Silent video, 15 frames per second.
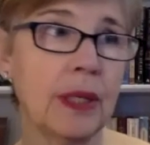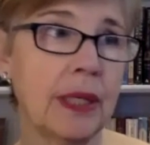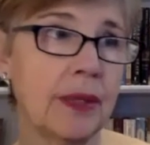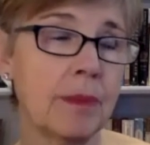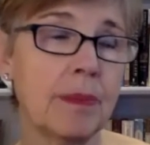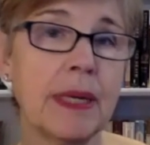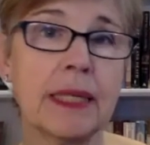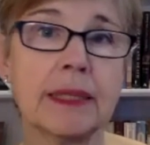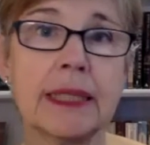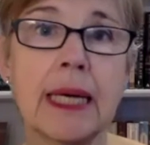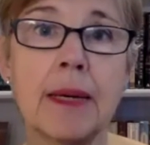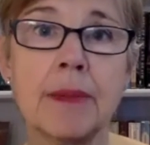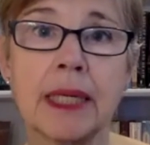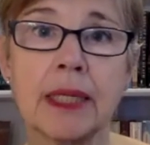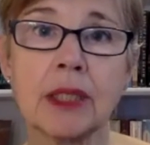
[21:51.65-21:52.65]
in the
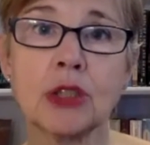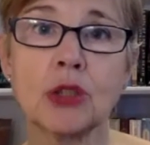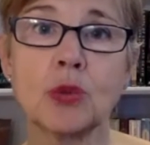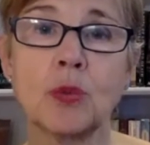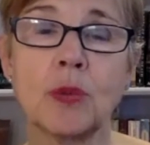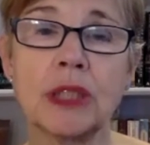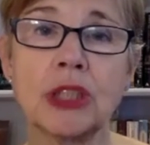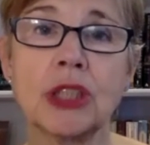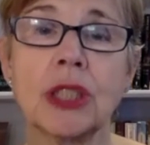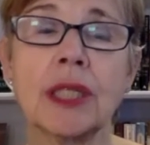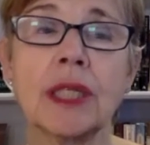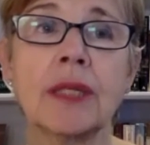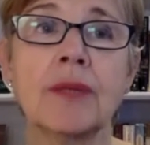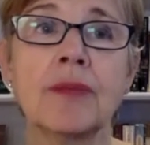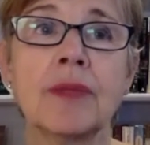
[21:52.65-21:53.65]
pandemic
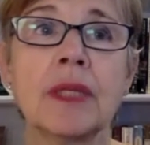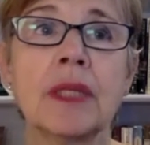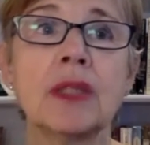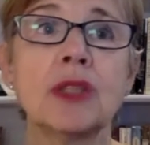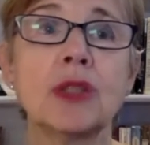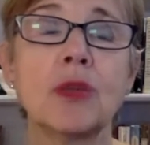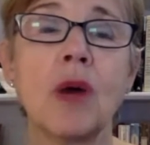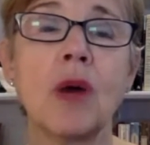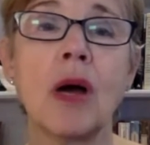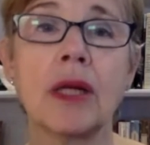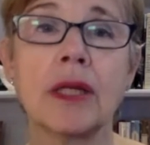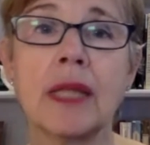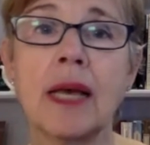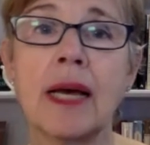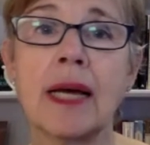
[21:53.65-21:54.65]
switching to
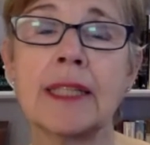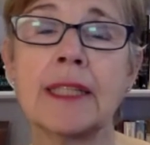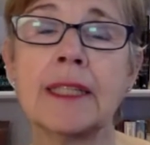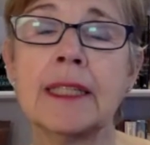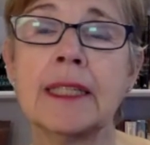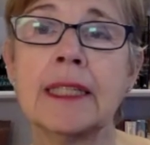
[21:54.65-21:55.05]
online